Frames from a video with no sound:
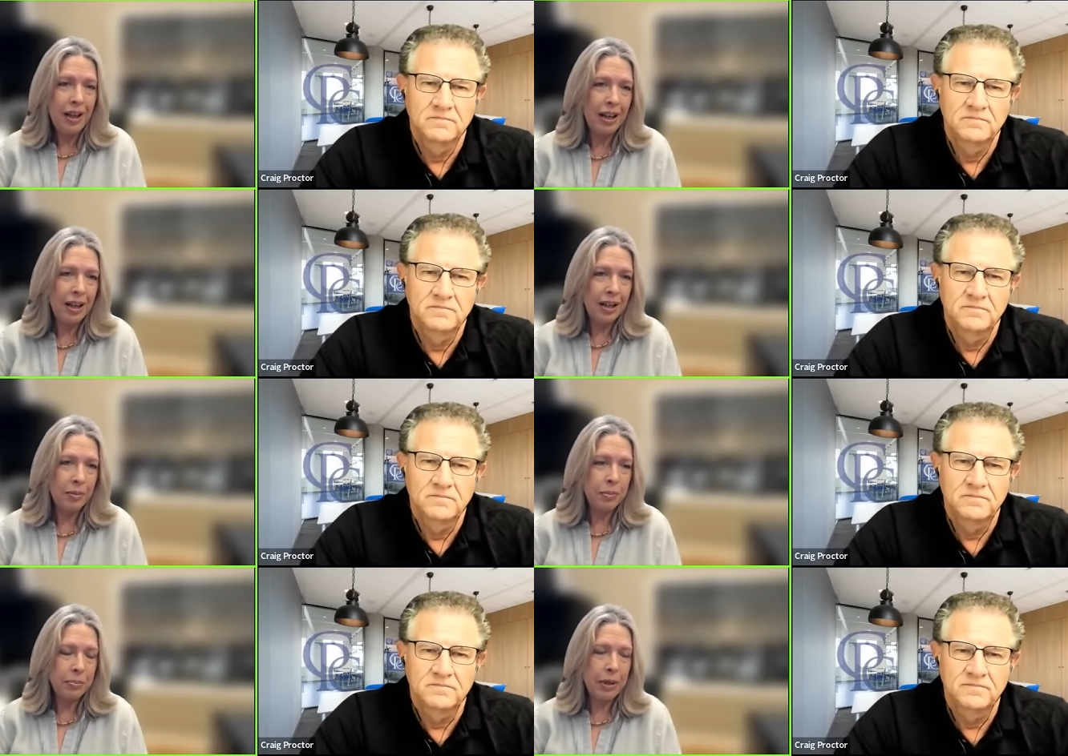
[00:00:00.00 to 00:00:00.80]
Speaker 1: Uh,
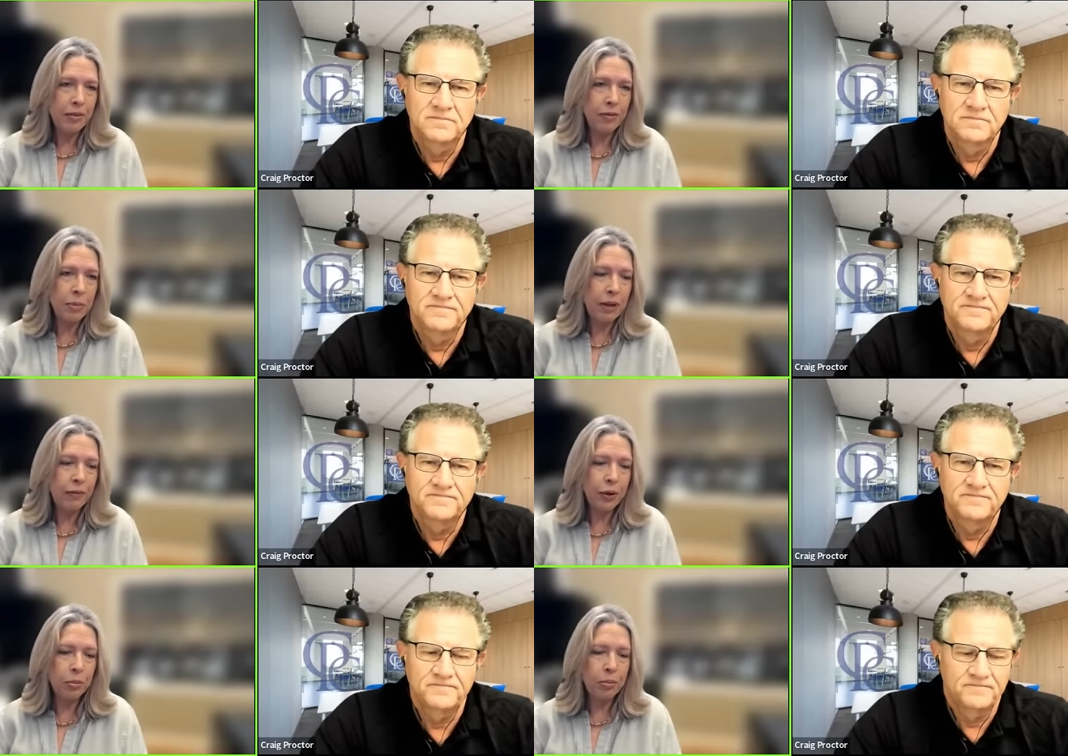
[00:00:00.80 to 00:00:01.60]
but my, my
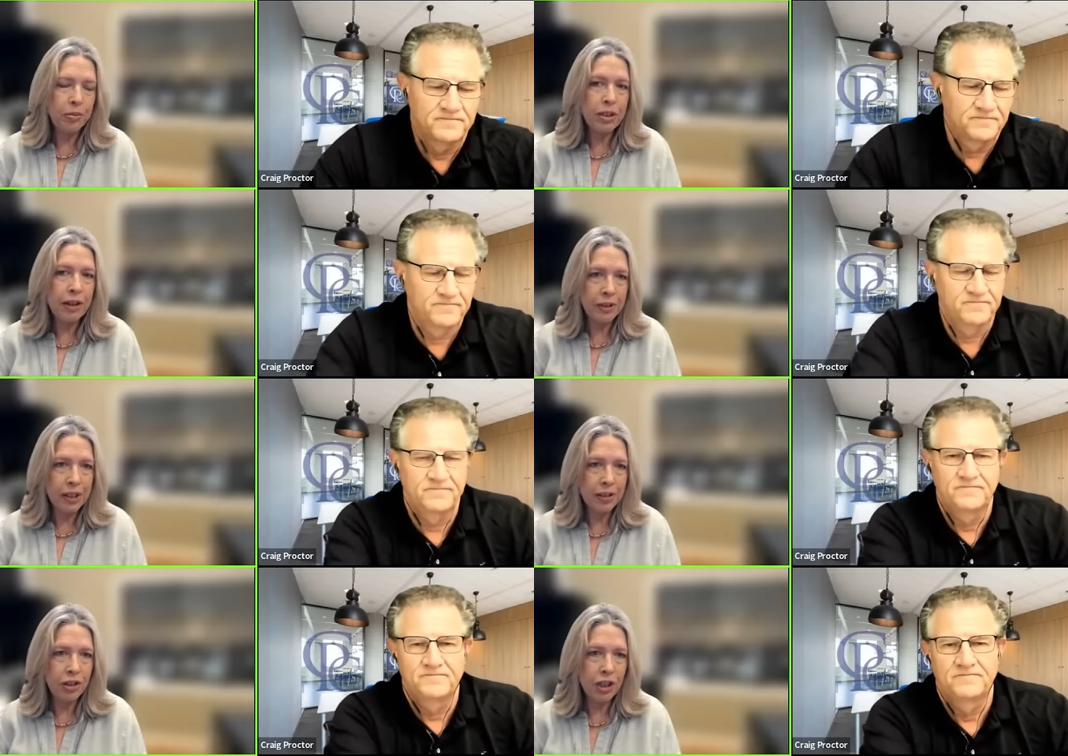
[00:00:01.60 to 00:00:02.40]
firm
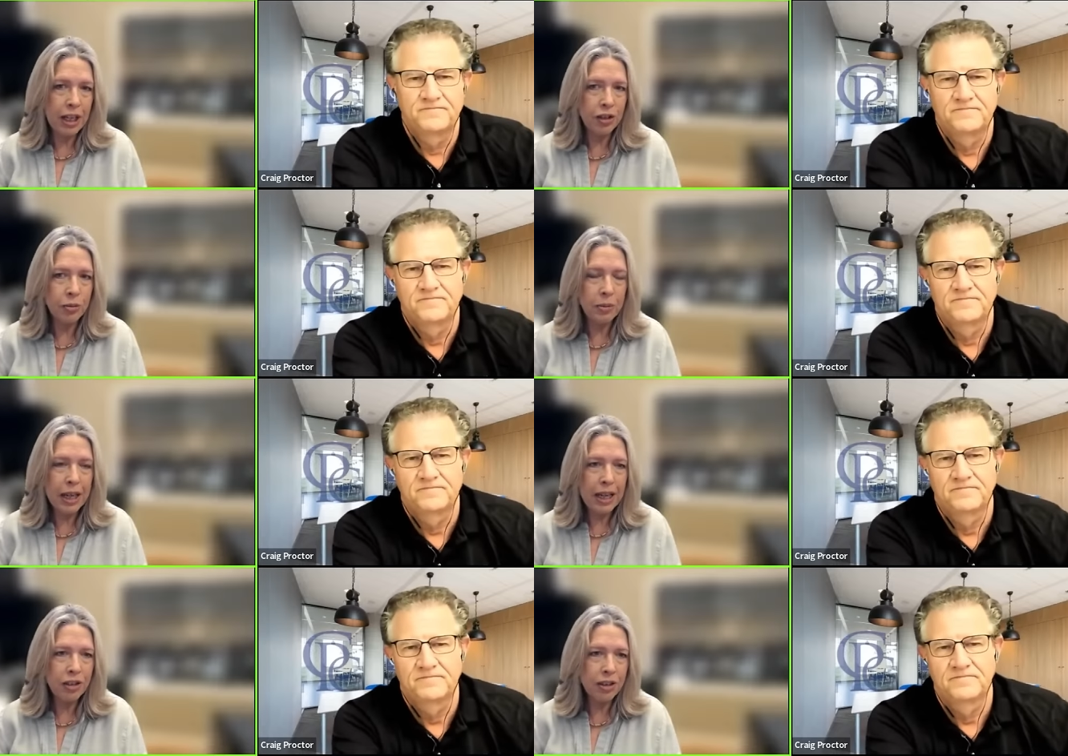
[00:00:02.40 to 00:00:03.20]
definitely has changed. My
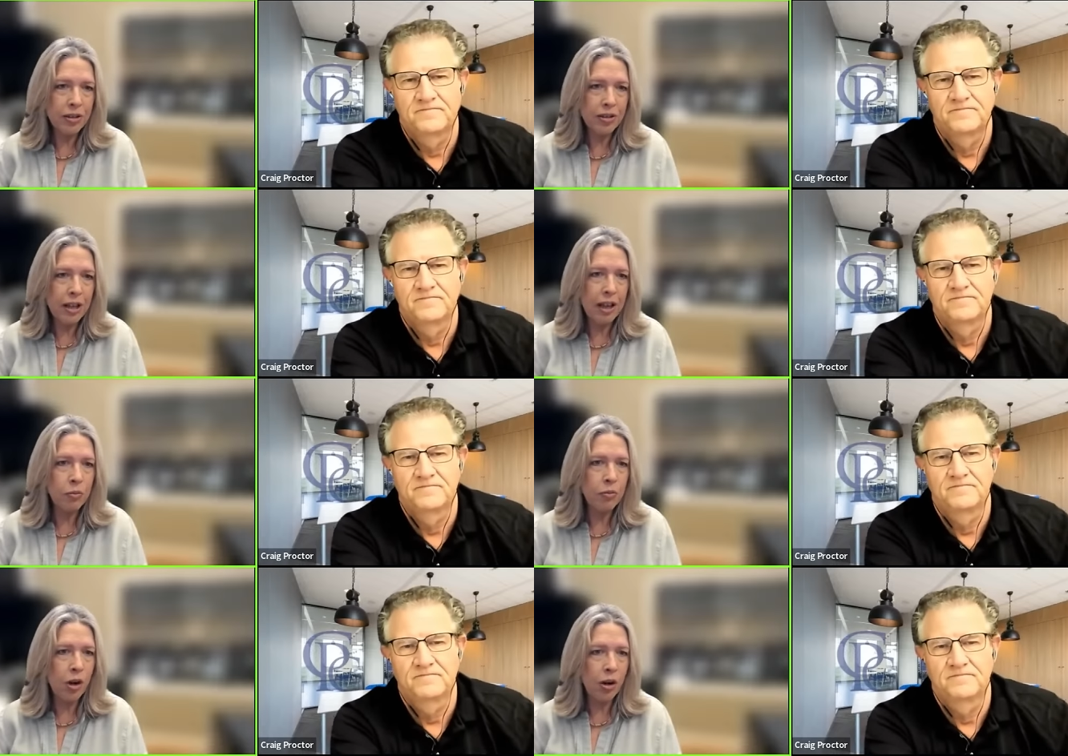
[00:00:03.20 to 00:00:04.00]
agents
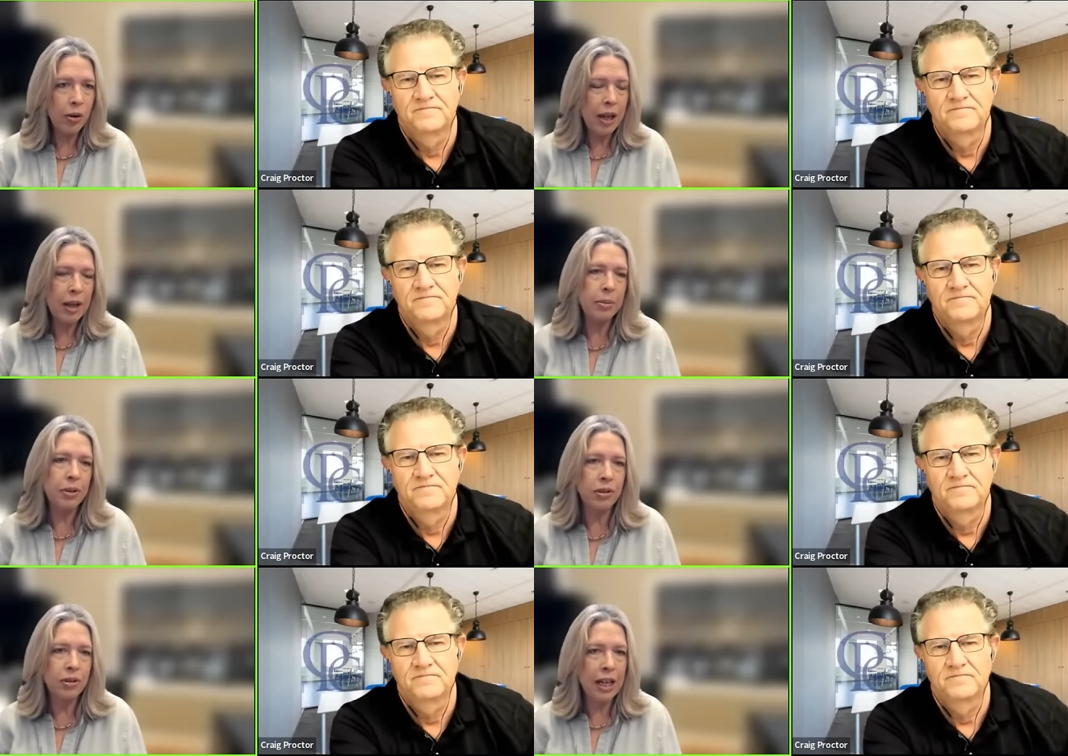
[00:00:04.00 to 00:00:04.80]
are able
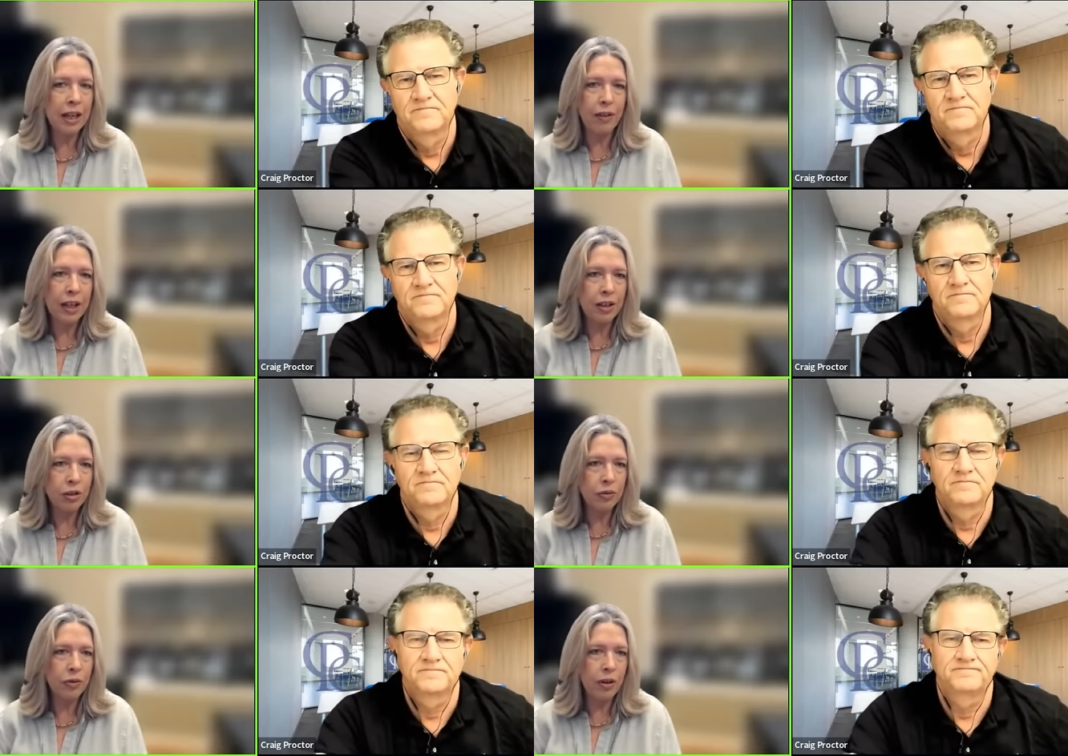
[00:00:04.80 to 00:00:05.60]
to take
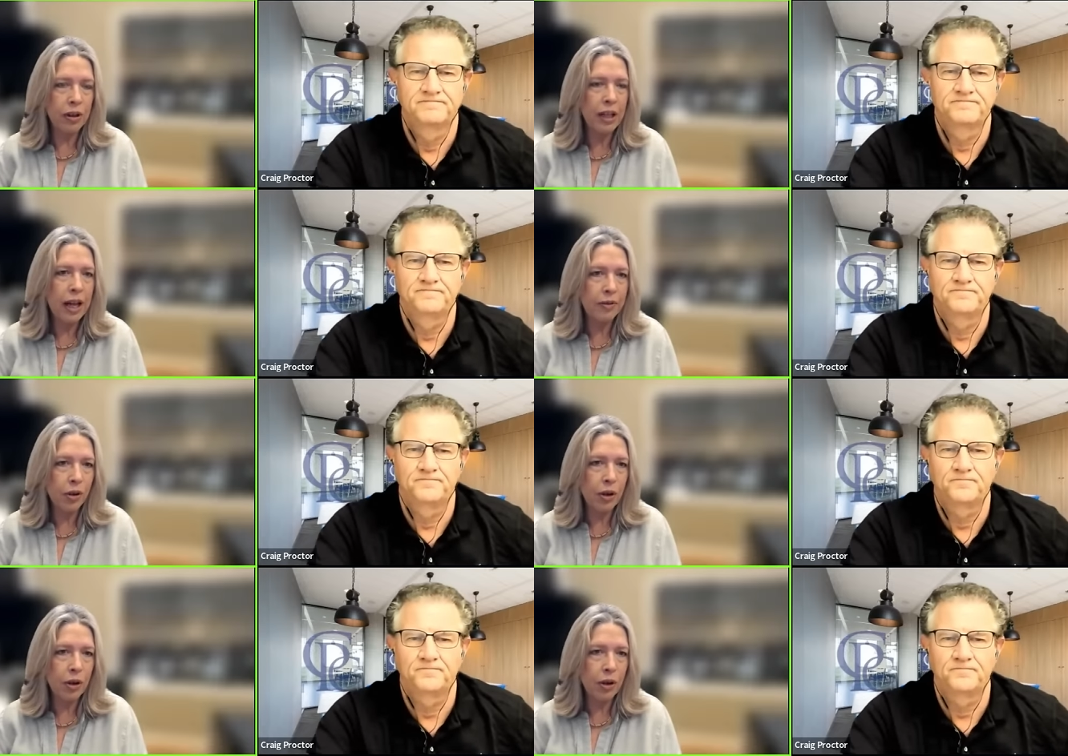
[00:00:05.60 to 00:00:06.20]
advantage of a lot of the